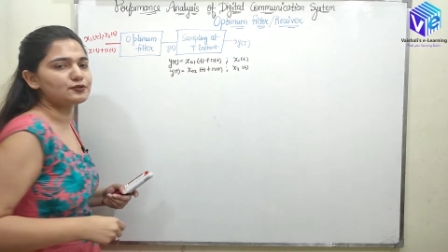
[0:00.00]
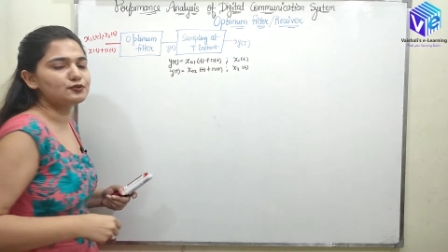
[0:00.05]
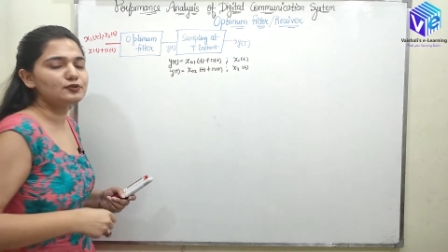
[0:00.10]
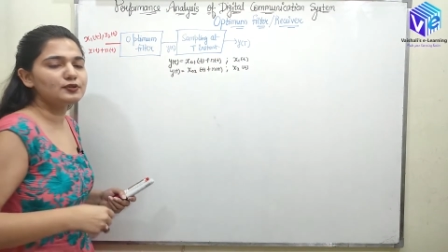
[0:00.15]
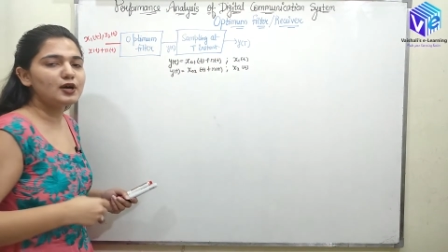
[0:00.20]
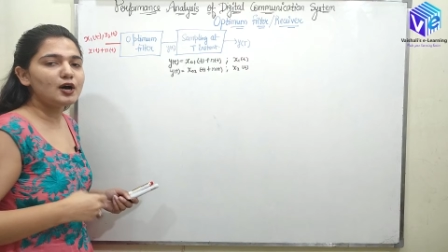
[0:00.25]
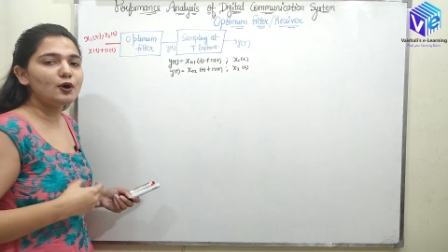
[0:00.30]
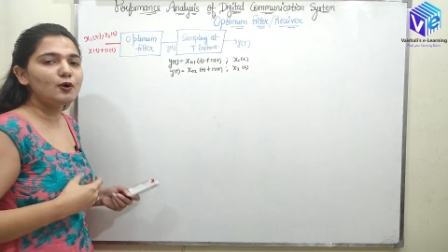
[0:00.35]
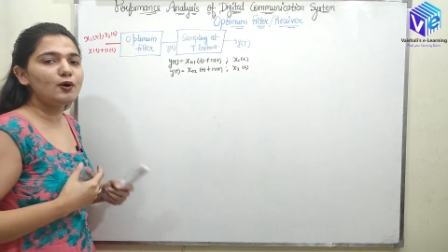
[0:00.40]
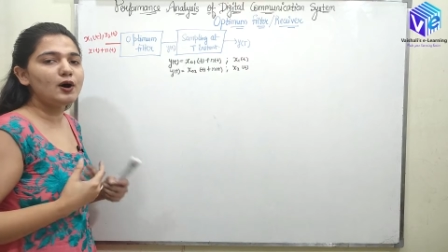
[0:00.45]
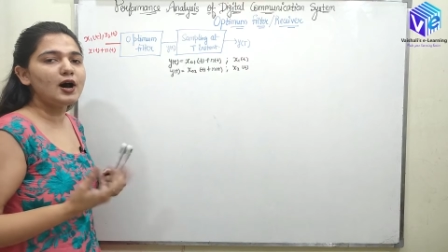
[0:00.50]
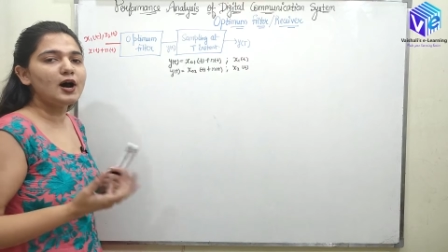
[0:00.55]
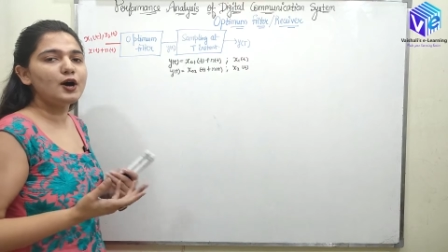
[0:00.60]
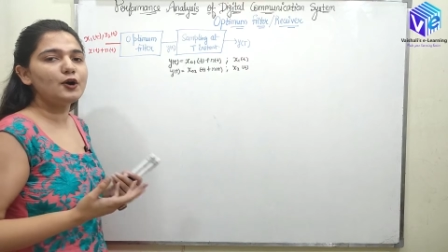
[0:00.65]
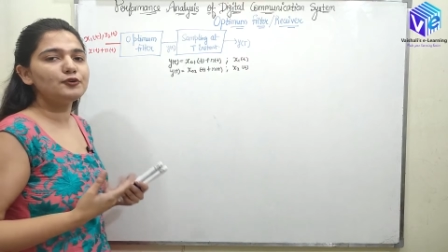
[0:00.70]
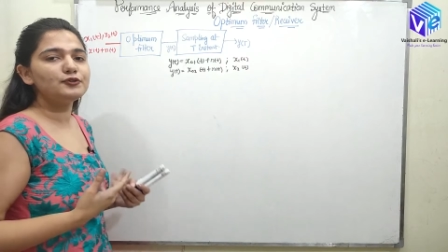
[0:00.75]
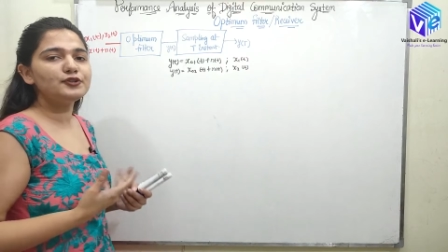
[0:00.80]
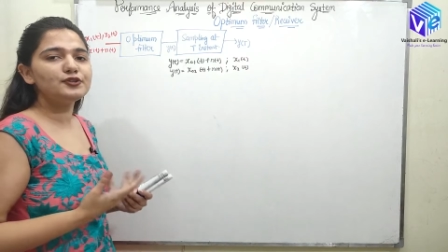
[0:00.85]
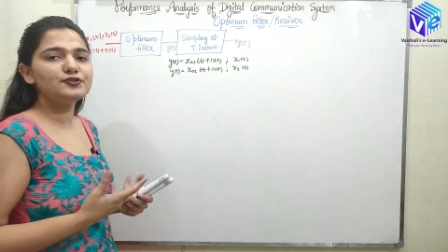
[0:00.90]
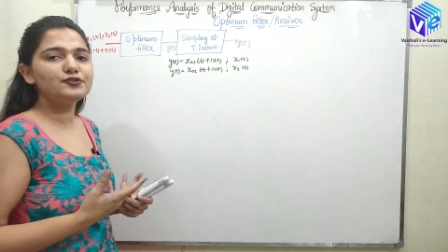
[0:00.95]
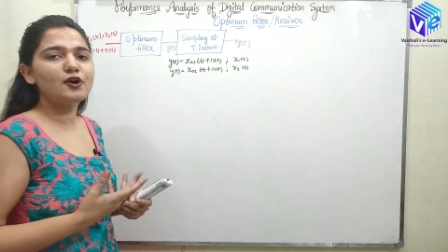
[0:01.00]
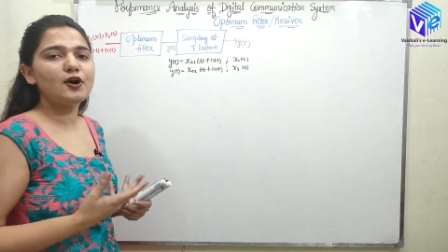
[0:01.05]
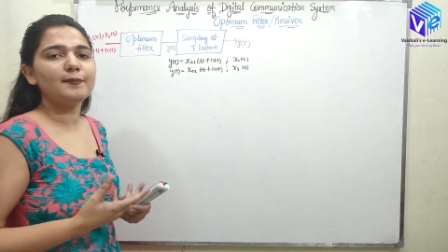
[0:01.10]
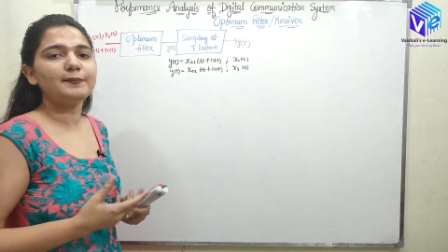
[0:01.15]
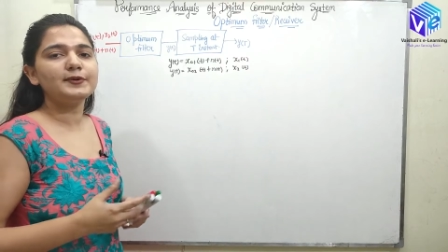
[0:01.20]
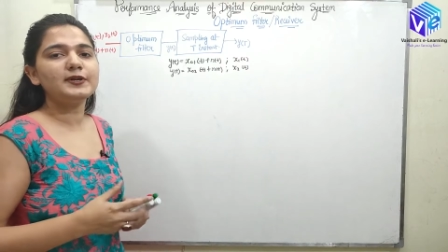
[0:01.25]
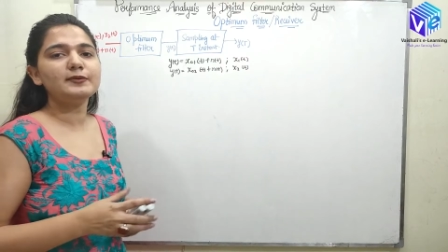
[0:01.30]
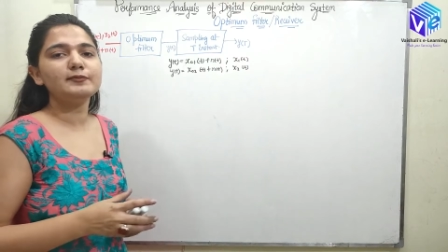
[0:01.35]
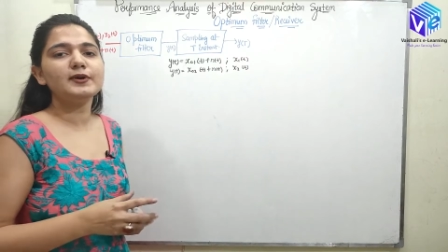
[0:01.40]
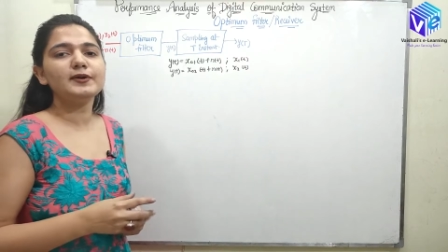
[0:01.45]
So now how this
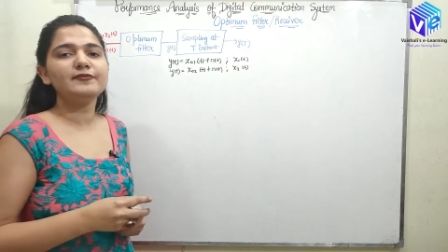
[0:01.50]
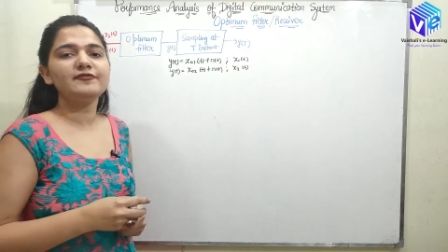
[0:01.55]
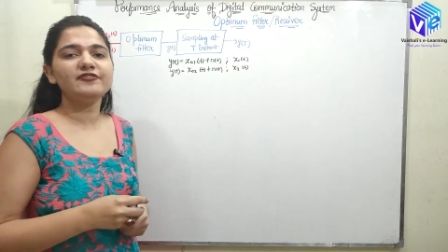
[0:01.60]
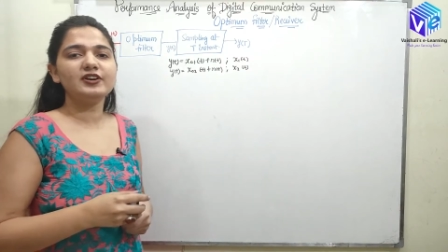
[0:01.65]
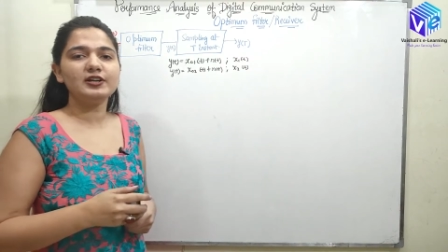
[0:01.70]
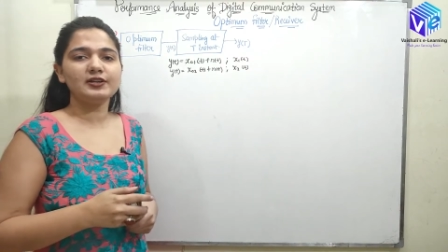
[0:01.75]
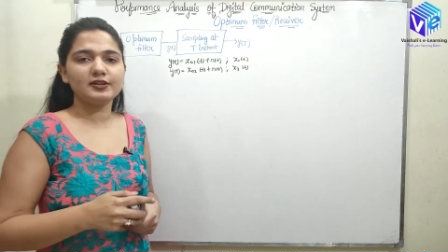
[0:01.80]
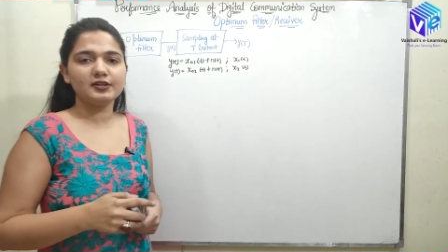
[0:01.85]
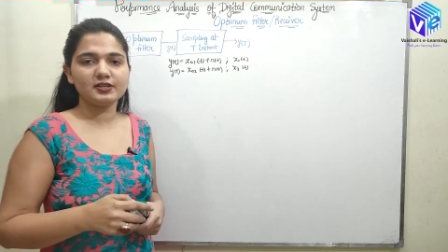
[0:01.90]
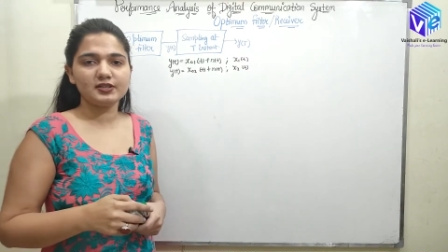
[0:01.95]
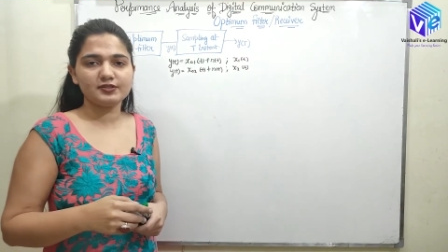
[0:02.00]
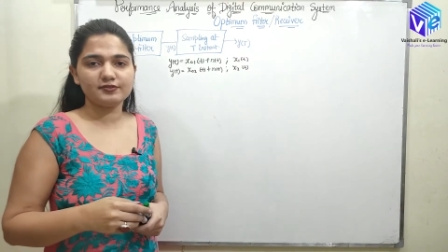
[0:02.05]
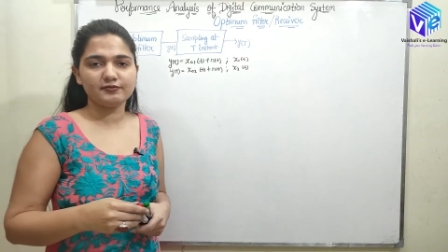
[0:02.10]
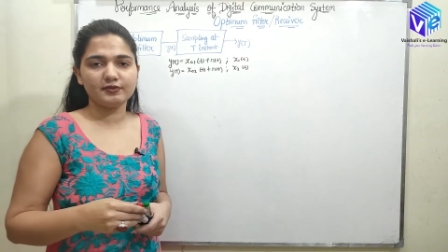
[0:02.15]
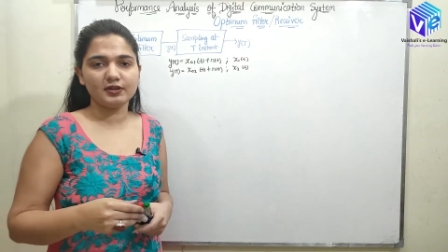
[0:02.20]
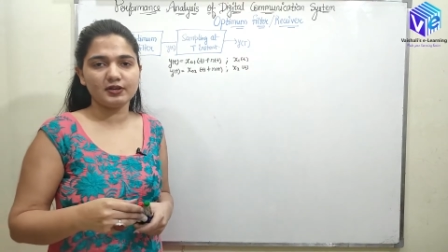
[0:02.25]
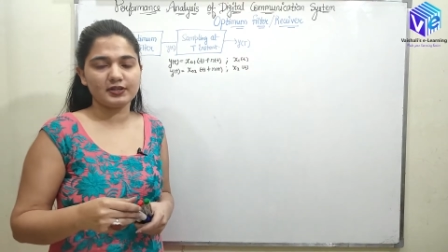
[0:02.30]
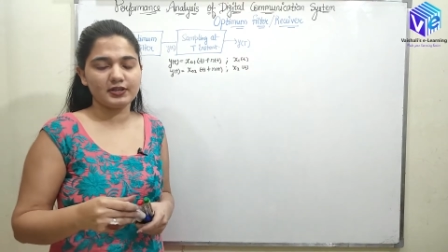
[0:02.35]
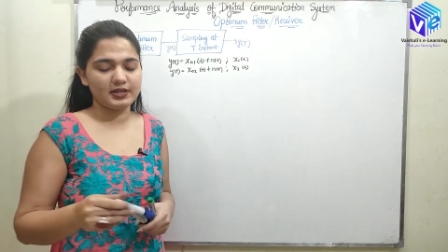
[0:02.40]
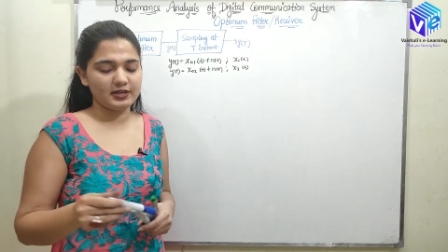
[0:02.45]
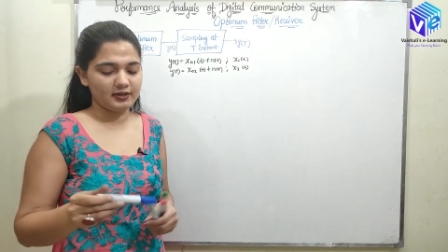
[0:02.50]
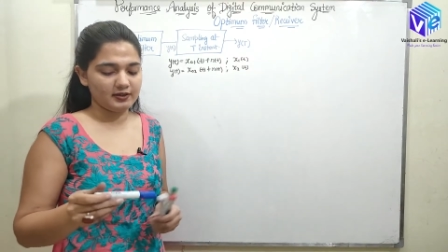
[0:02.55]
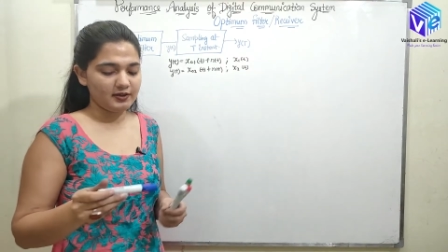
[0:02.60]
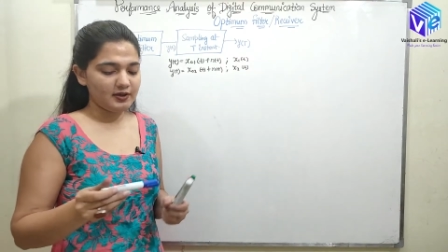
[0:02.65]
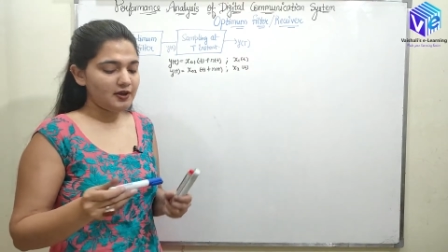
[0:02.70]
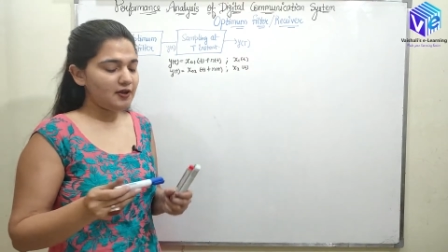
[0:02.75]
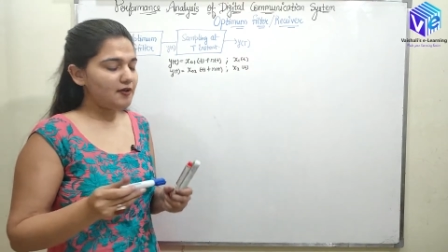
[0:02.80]
optimum filter is working?